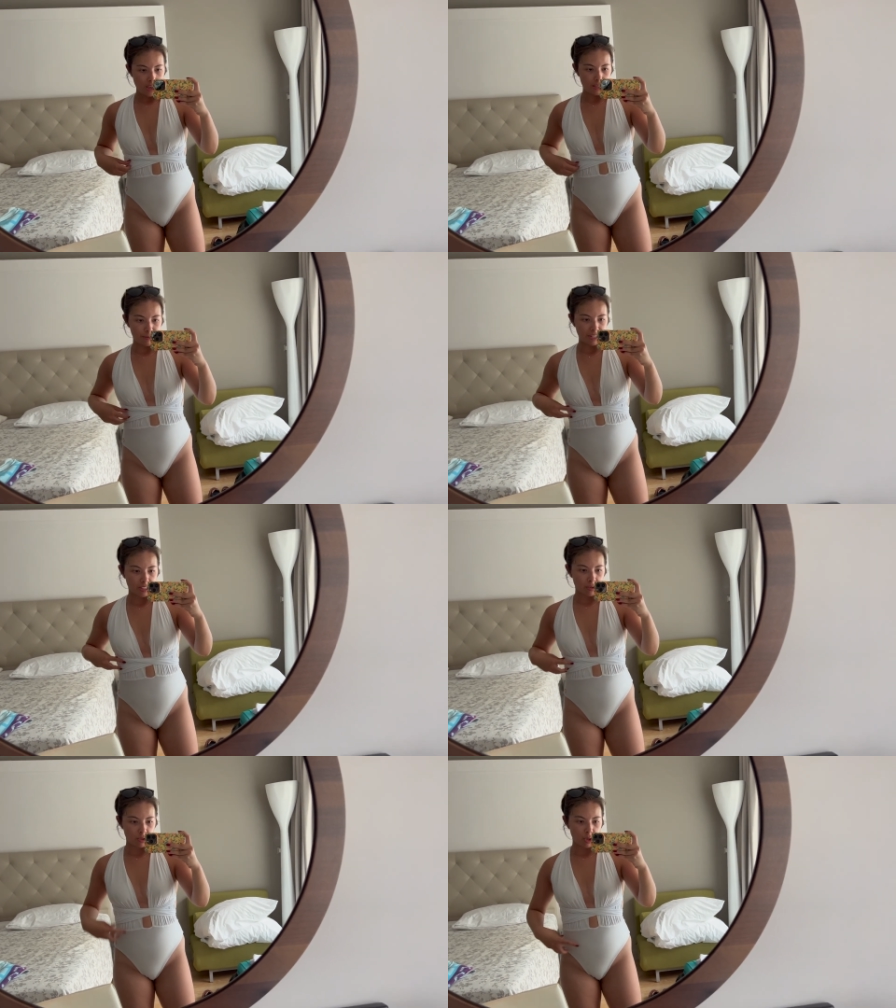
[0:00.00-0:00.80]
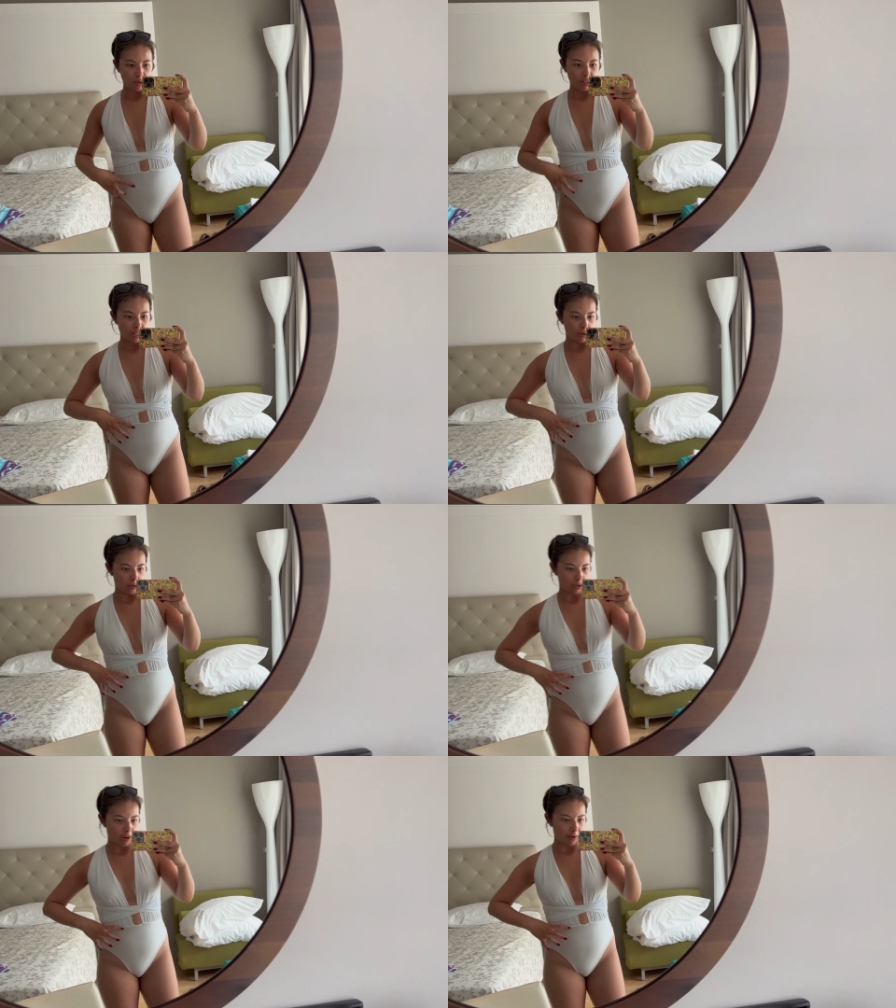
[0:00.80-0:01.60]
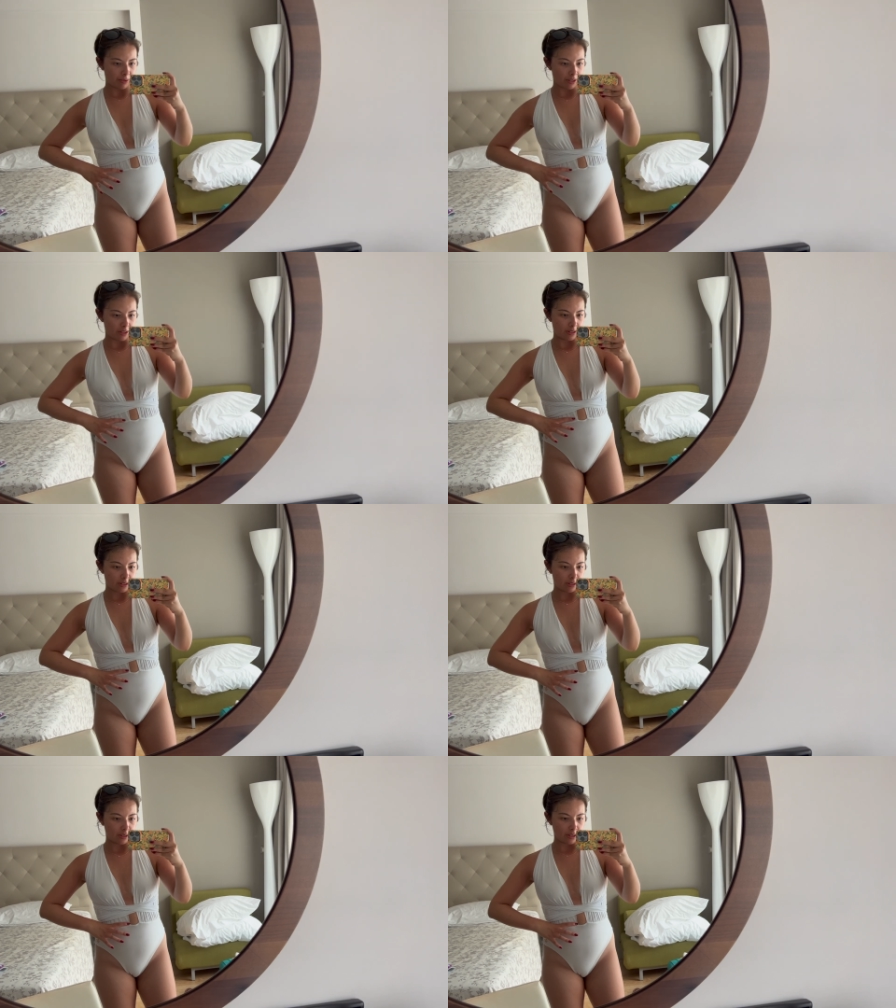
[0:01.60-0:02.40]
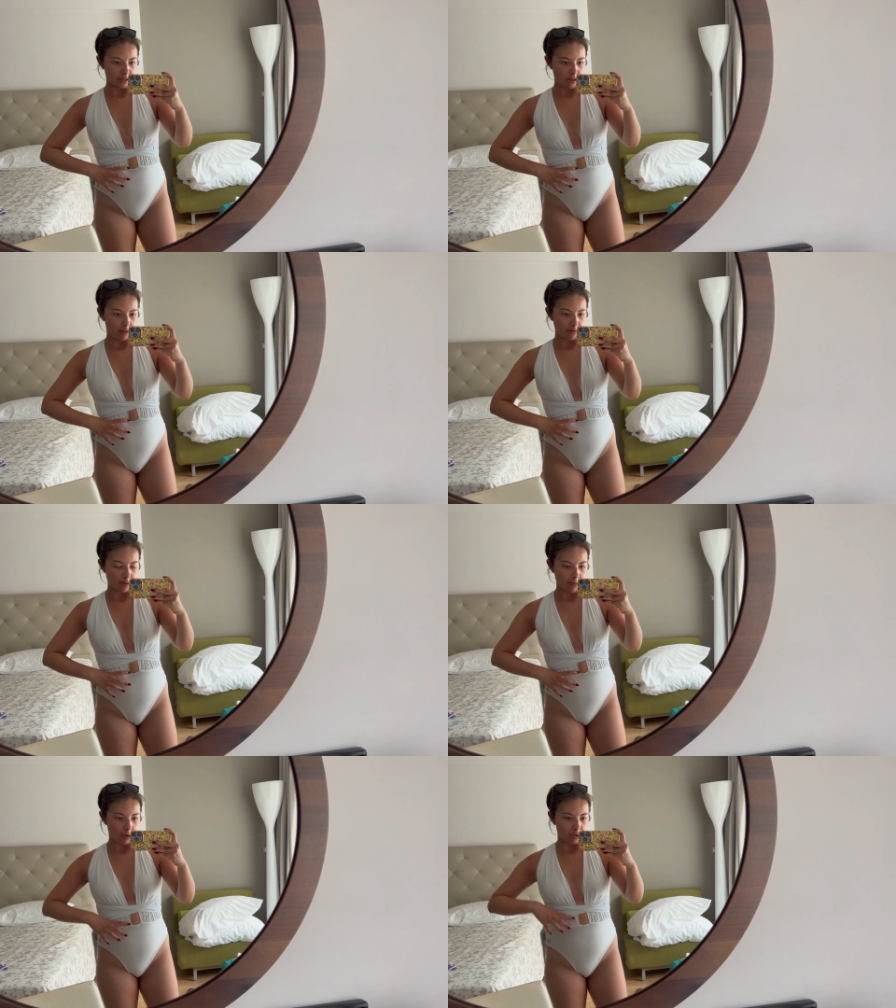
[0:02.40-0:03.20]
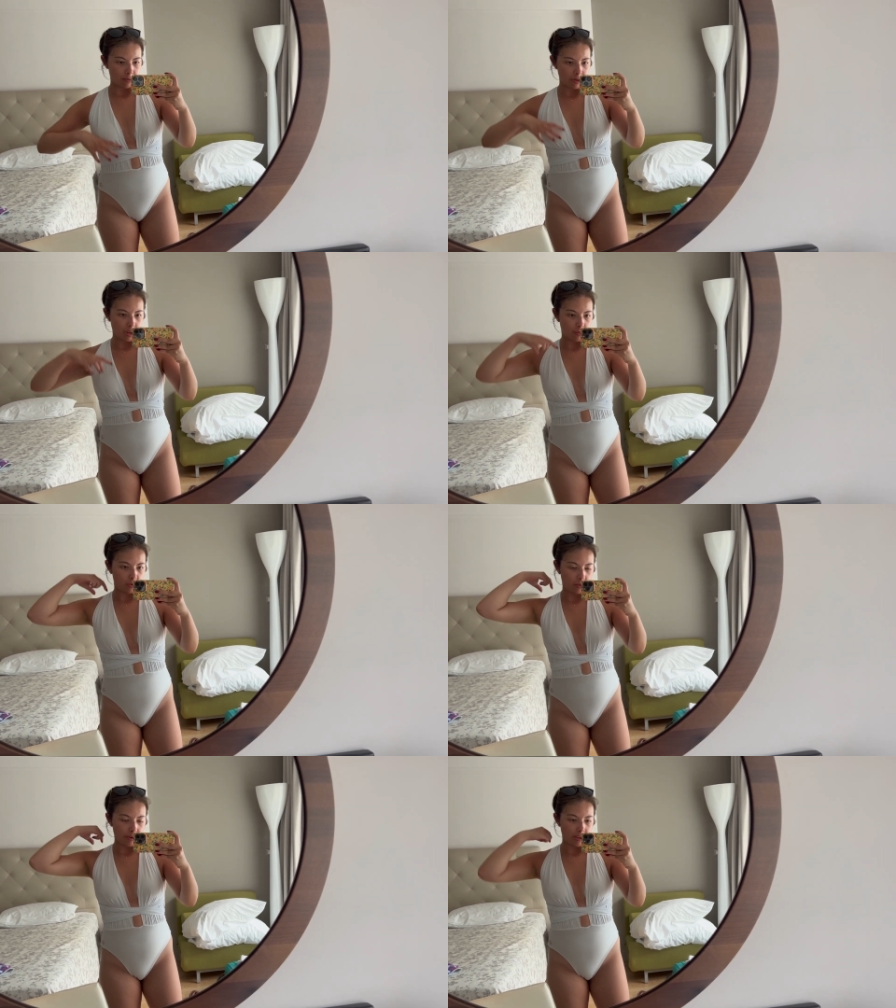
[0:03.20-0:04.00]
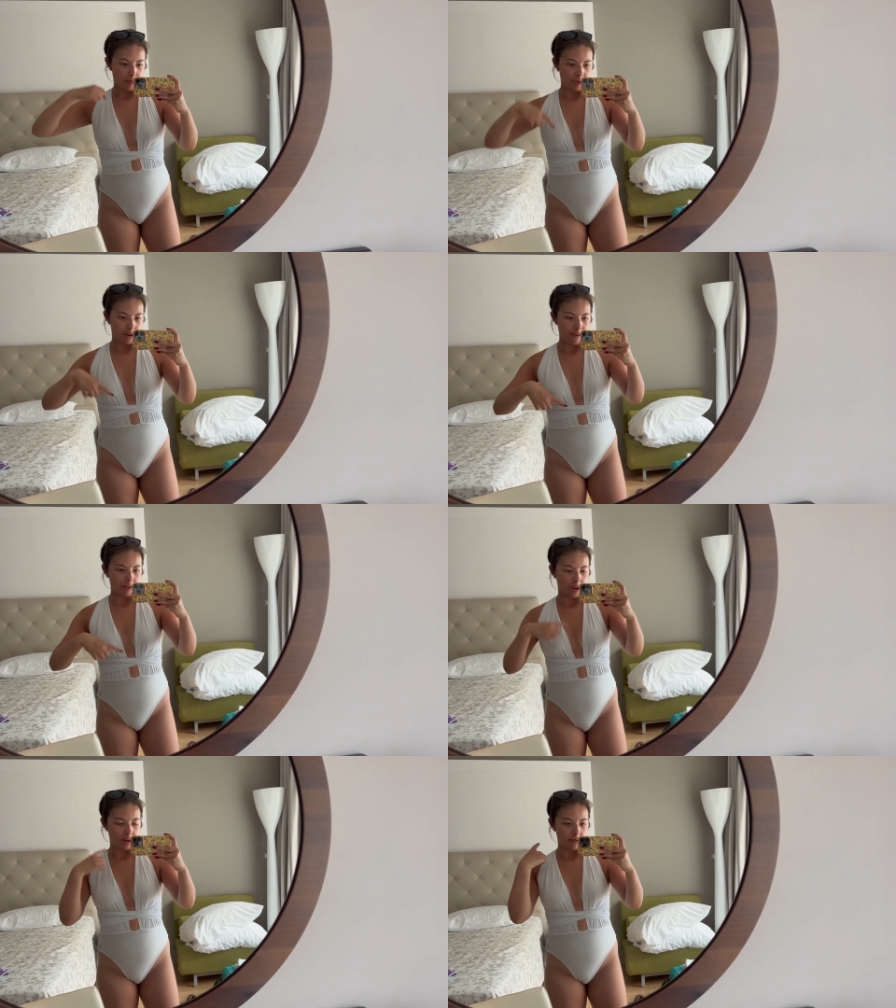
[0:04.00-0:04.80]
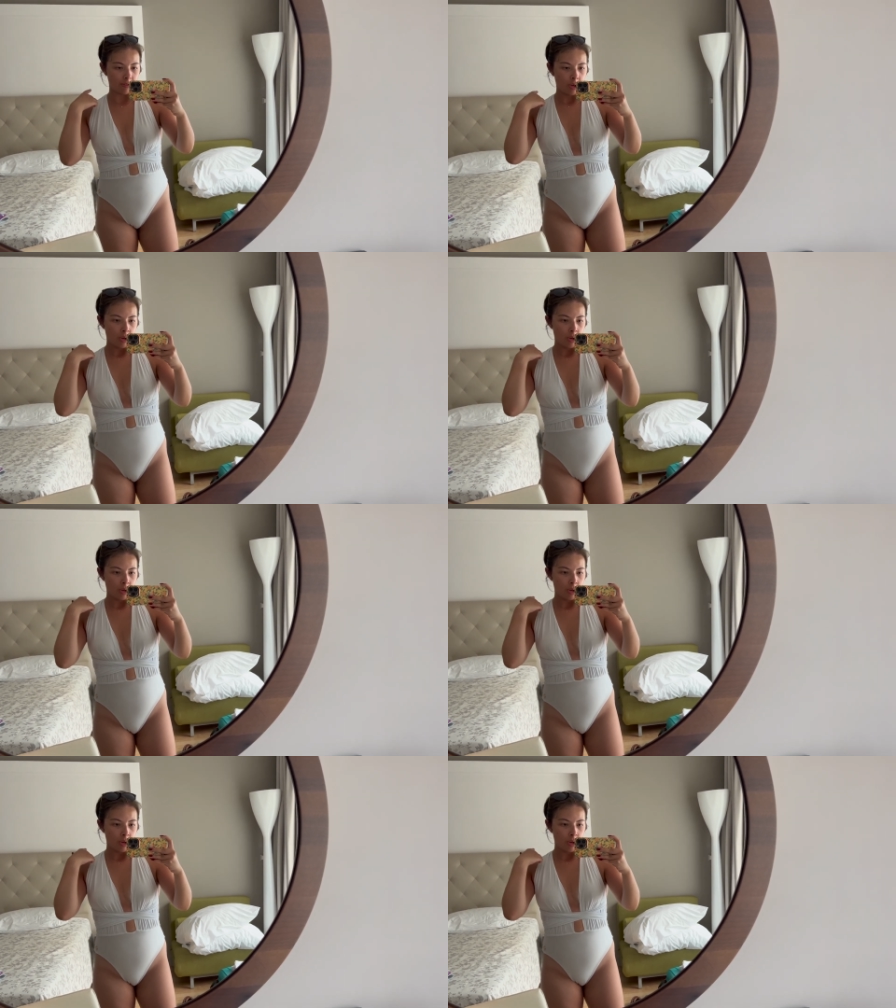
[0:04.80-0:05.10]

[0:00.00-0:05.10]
it's basically got two really long straps that's that start from the bottom and go all the way up and I've kind of